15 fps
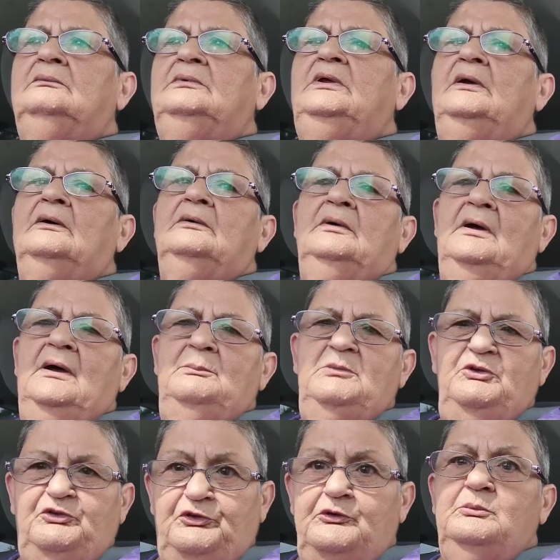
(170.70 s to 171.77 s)
you know, I'm
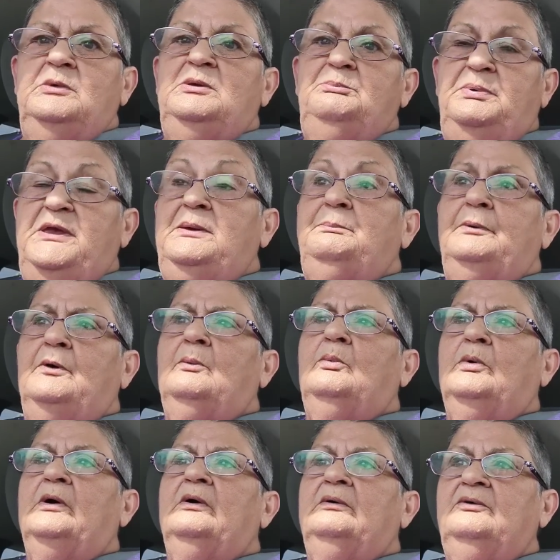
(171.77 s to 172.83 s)
assuming people
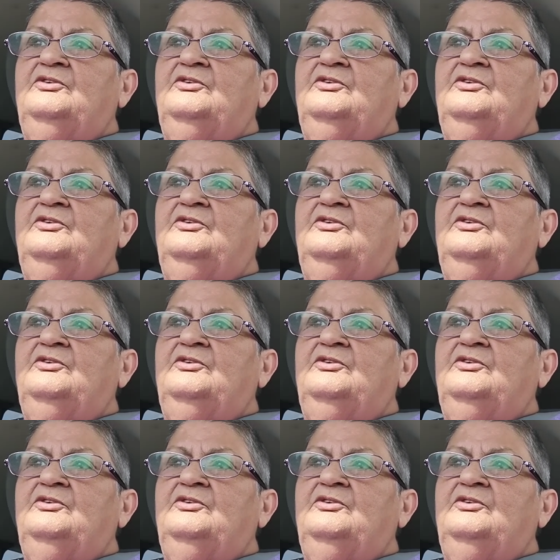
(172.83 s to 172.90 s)
were